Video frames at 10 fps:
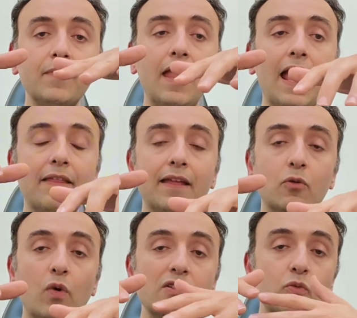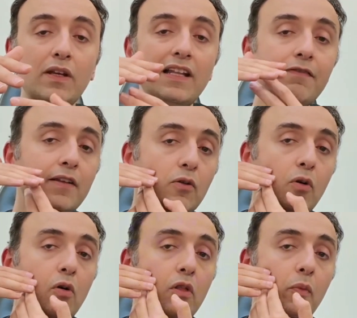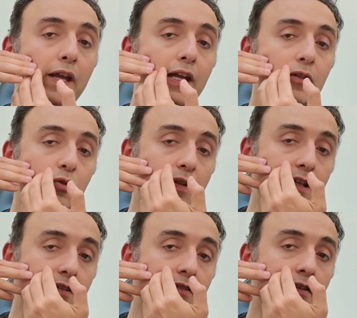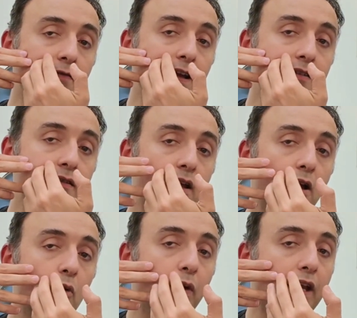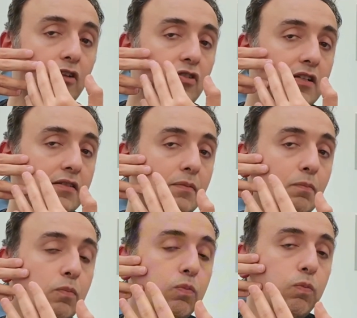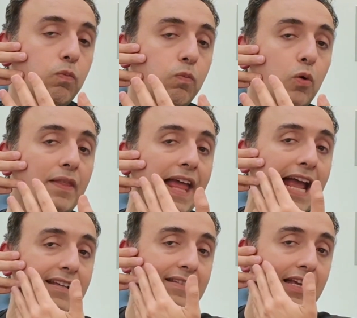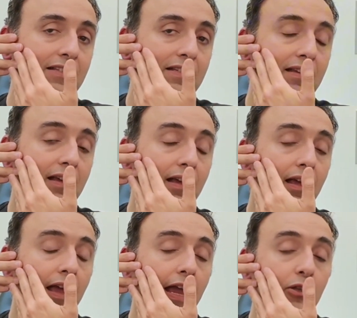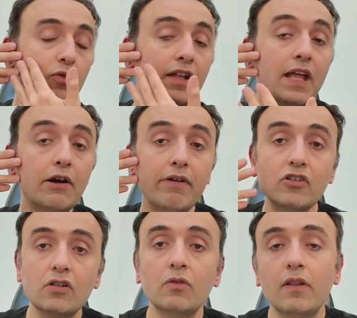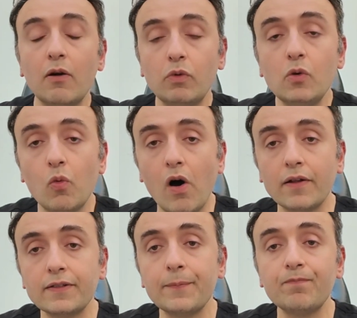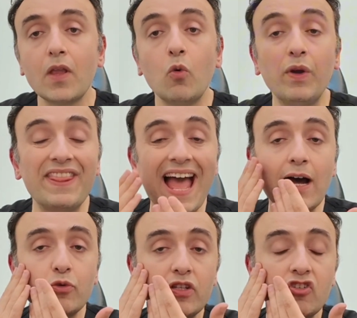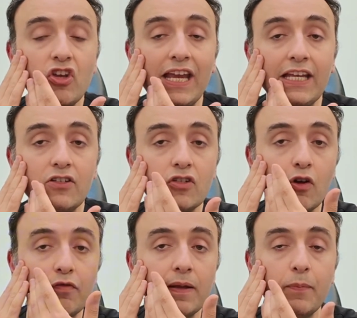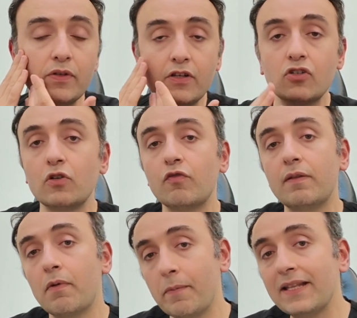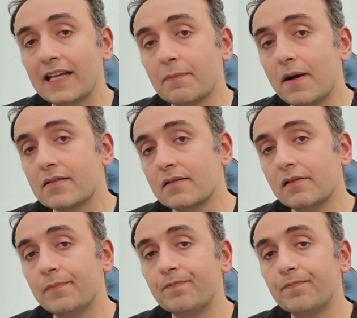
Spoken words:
And then once we lift it all the way into the anterior face, we can just pull the excess into the direction that we want without change of the position of the mimetic muscle.